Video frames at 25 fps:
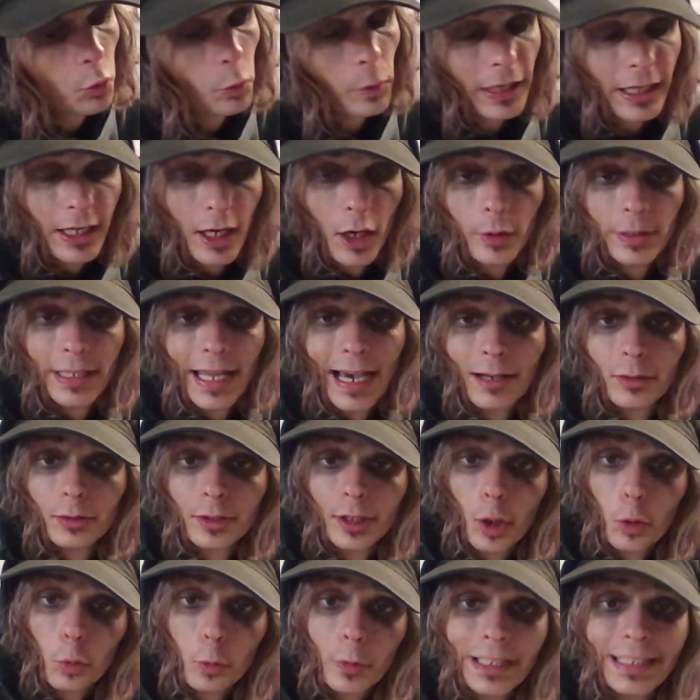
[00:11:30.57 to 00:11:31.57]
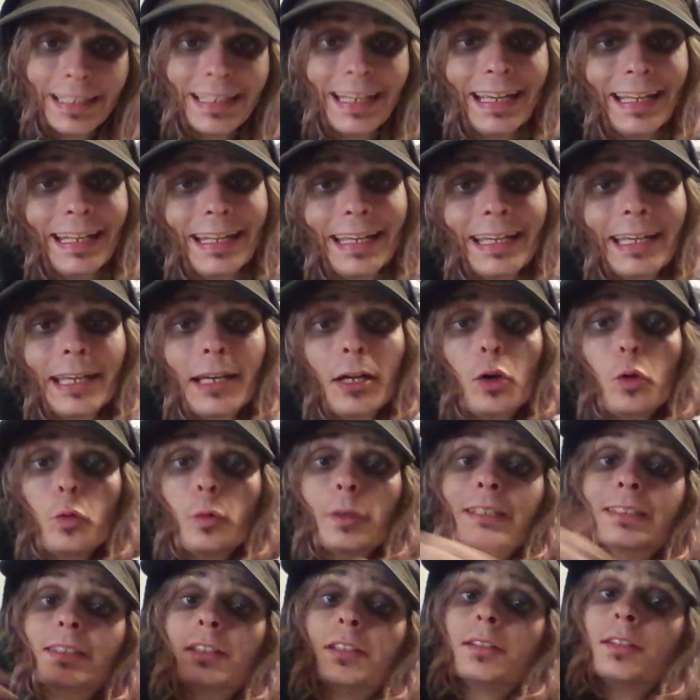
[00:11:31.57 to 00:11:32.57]
we go down to We Did It,
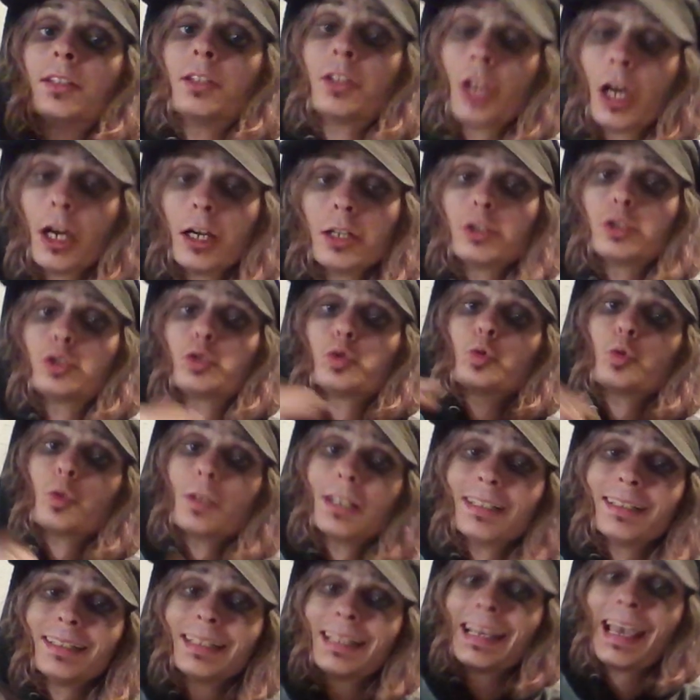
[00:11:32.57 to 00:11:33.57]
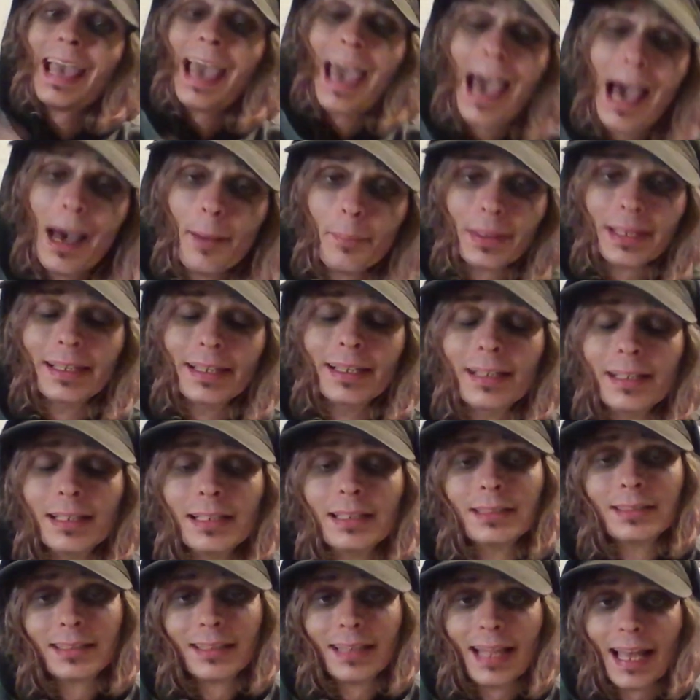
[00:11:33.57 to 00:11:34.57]
which starts really happy.
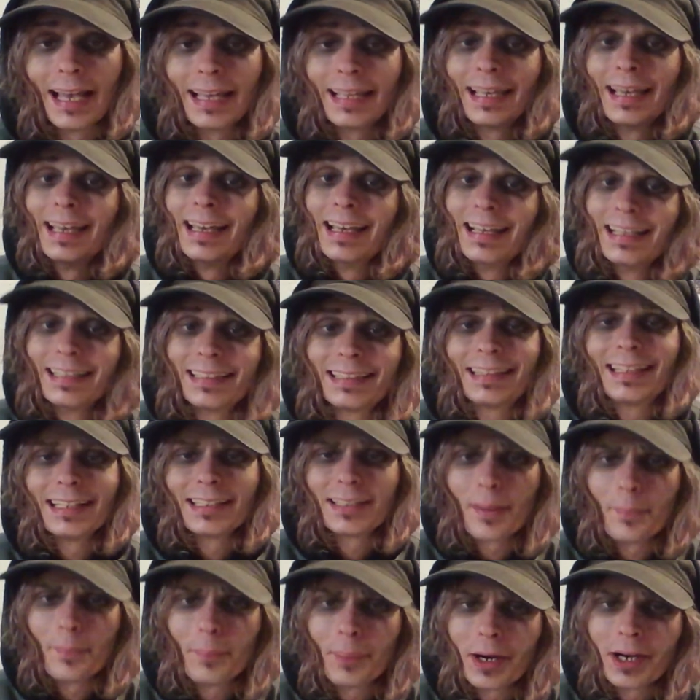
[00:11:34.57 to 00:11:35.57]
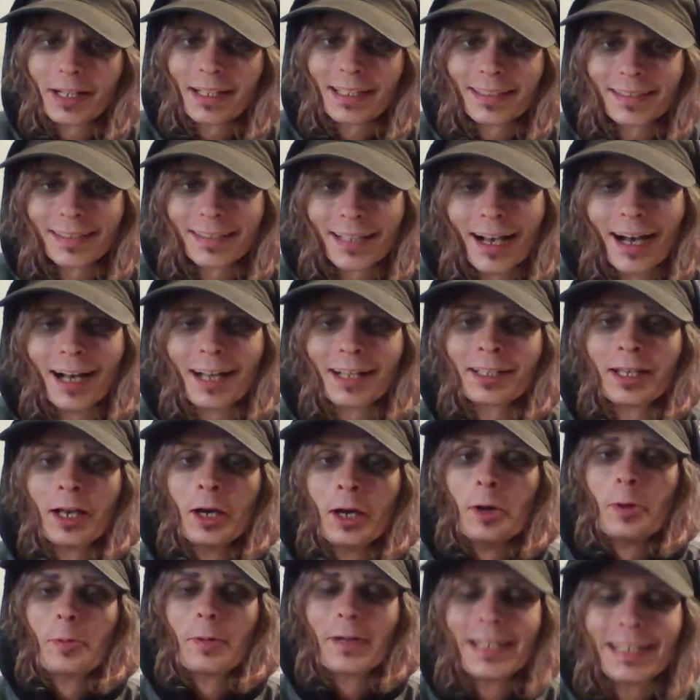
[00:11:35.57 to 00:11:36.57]
It's like, is this a party song?
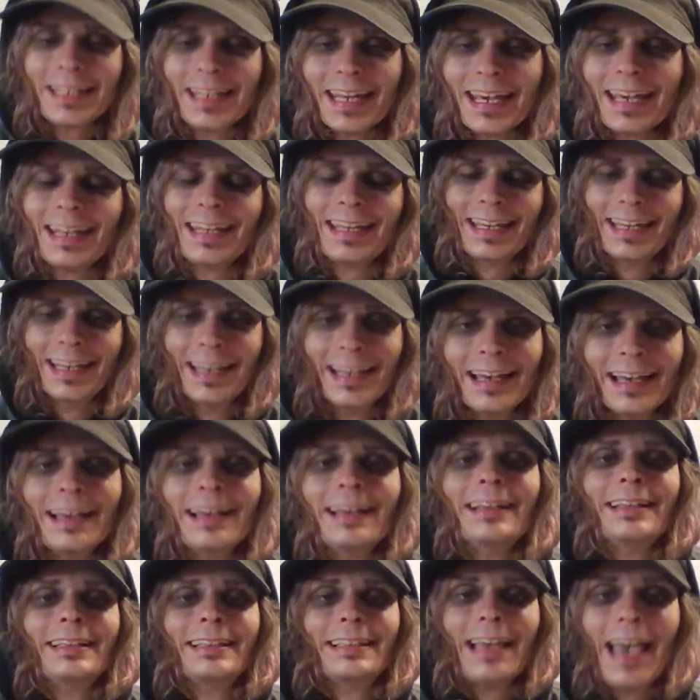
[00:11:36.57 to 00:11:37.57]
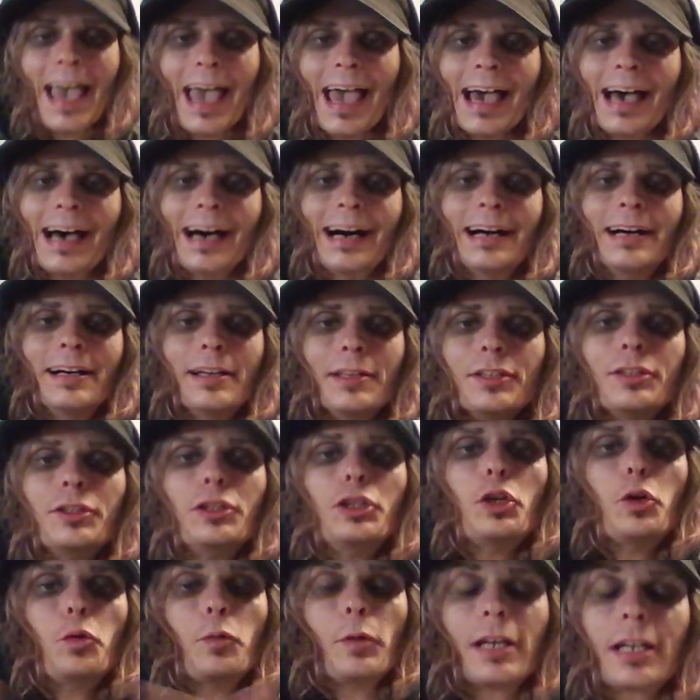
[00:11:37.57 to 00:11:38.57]
We did it. Yeah.
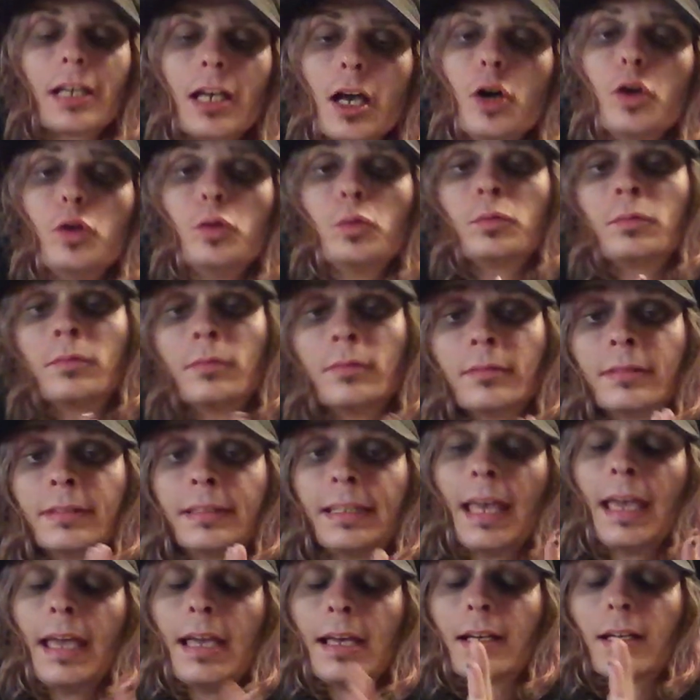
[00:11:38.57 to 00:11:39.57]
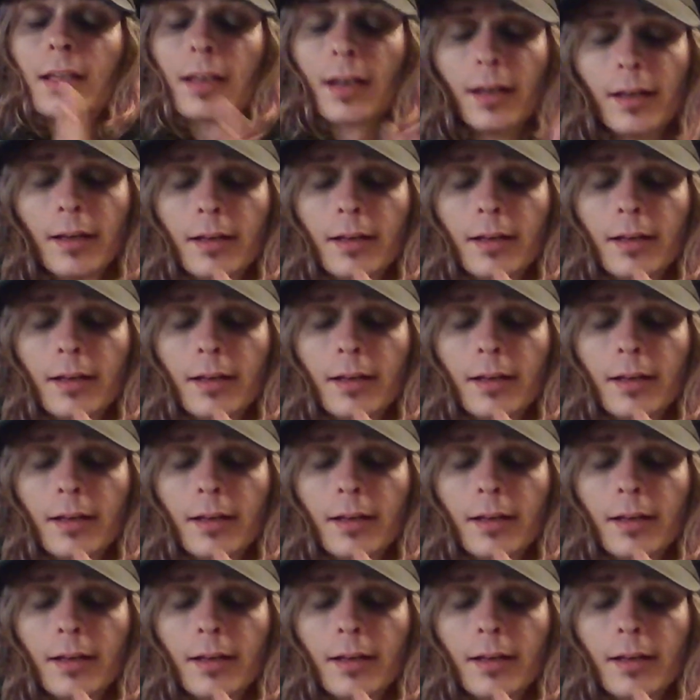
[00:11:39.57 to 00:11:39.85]
Do we go take